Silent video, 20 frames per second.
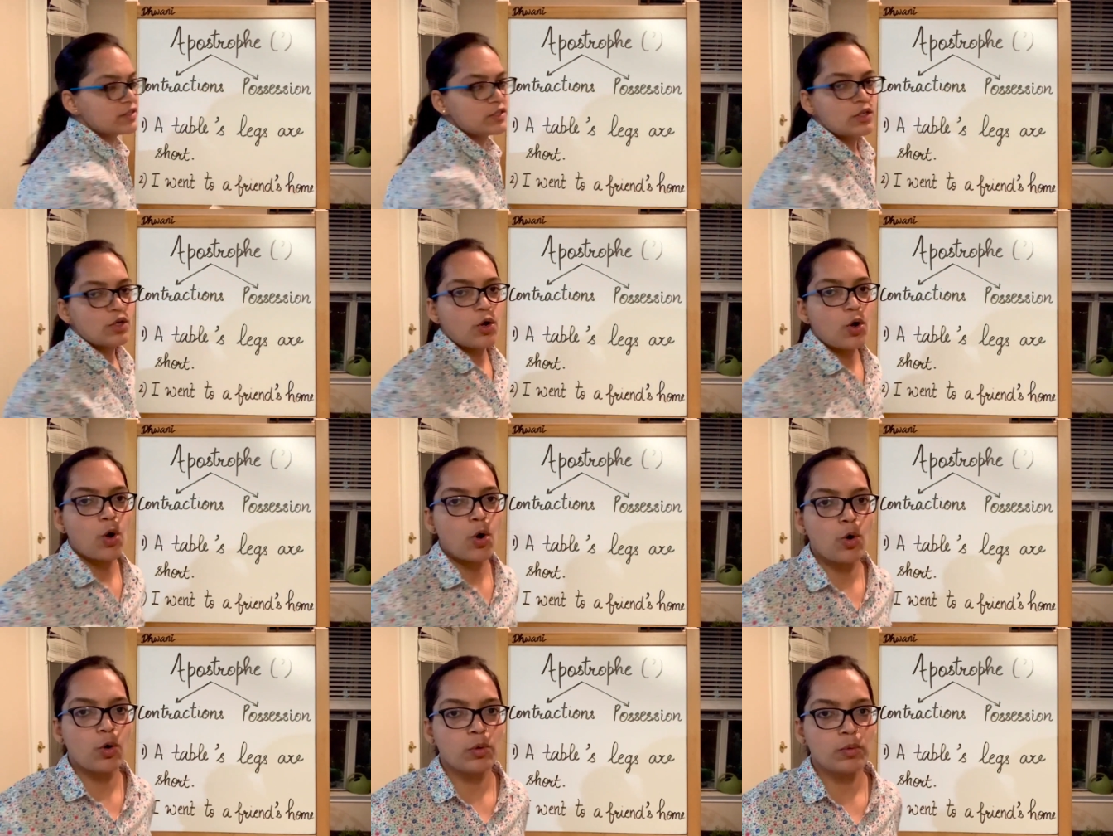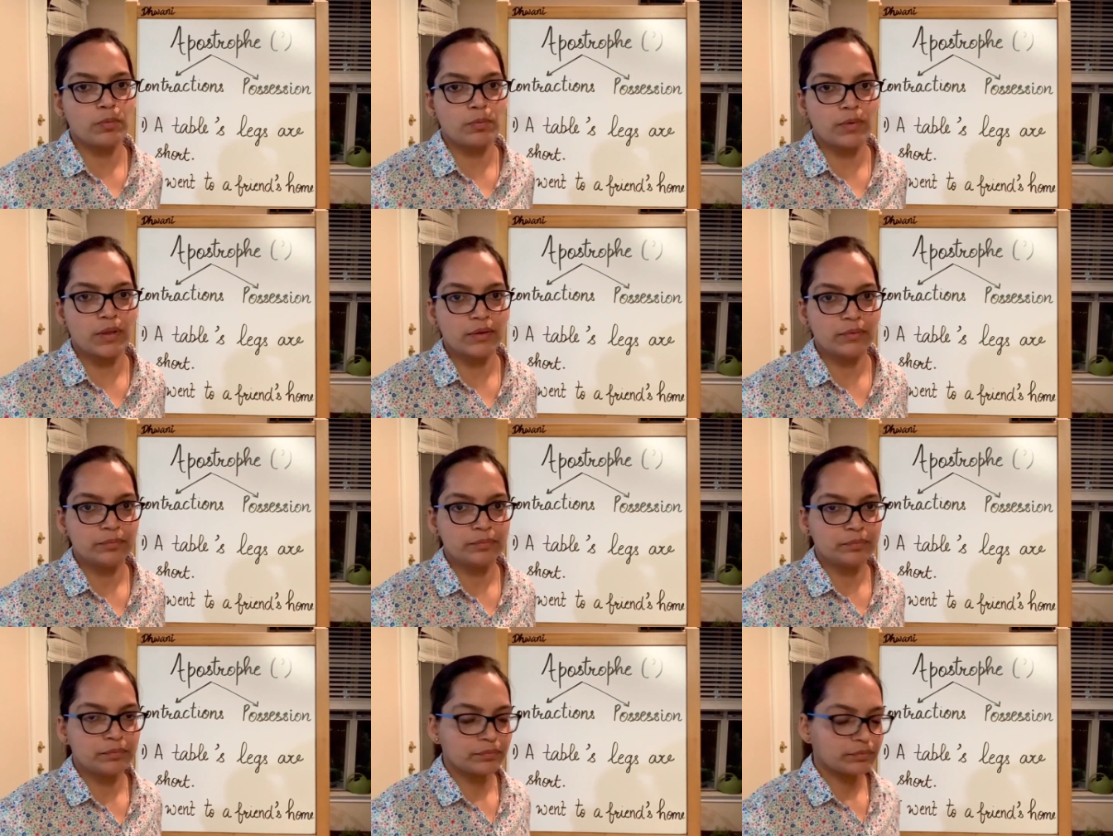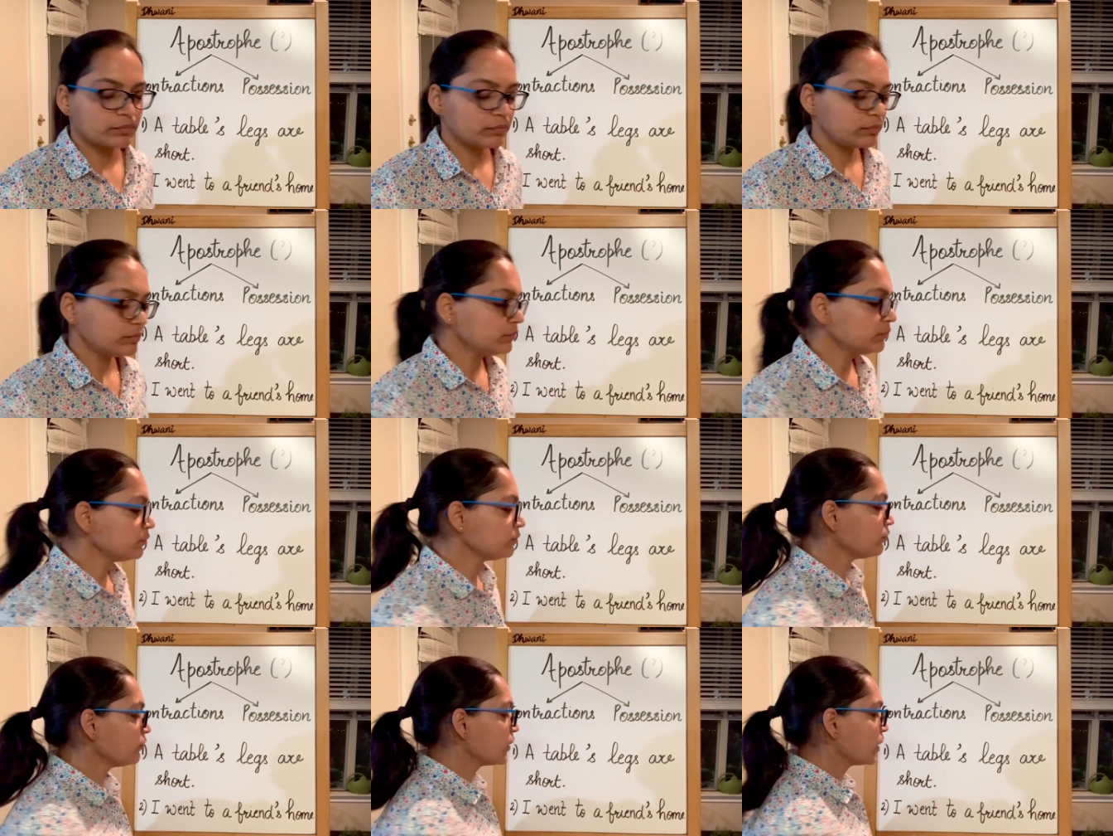home.
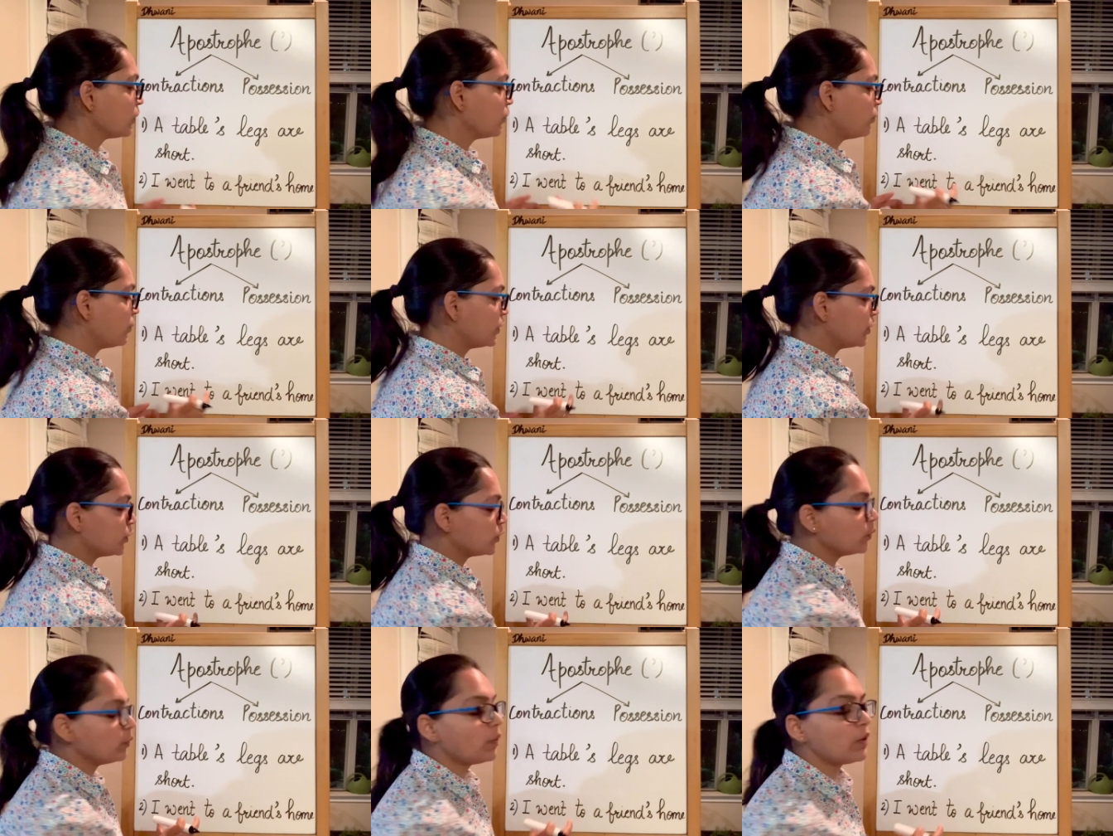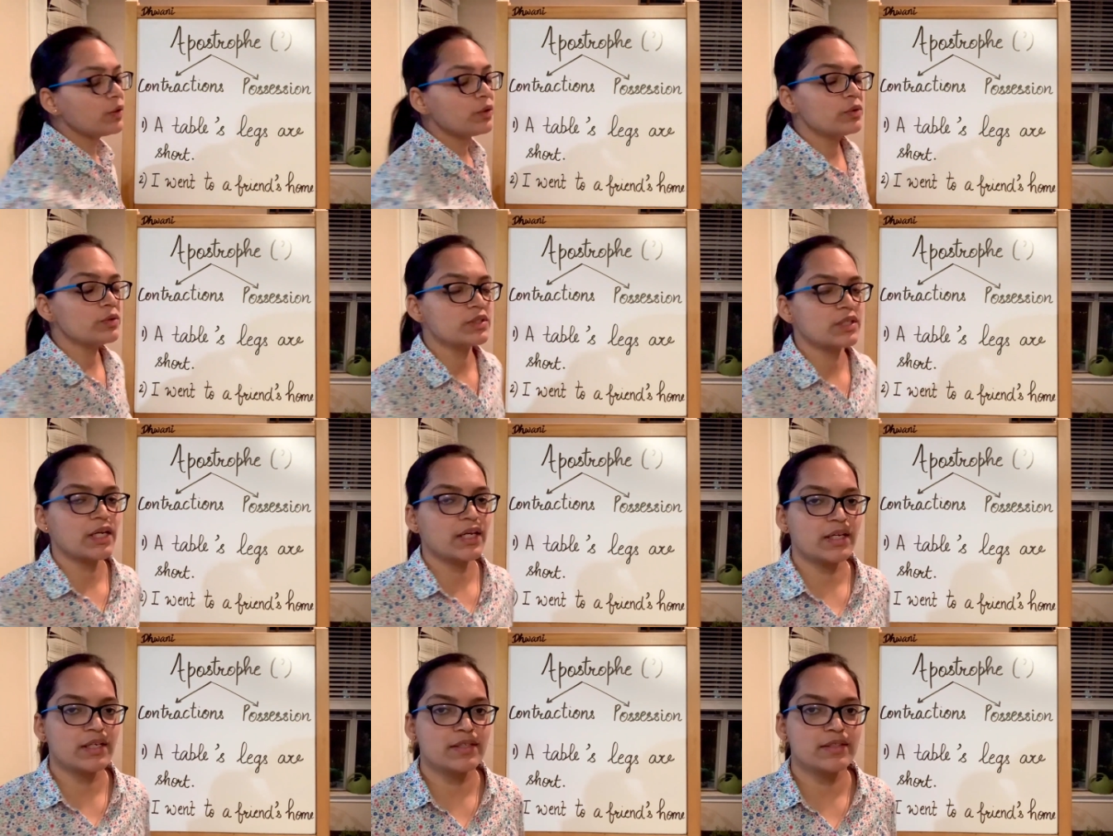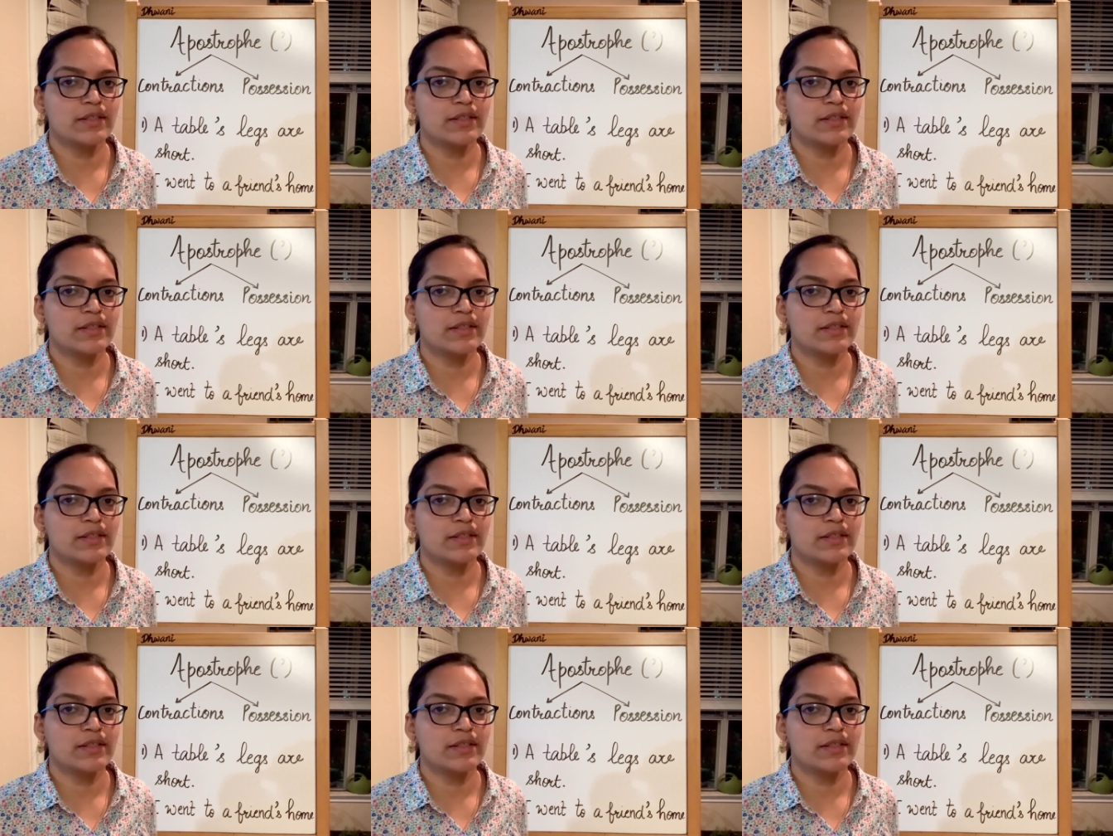What you want to say is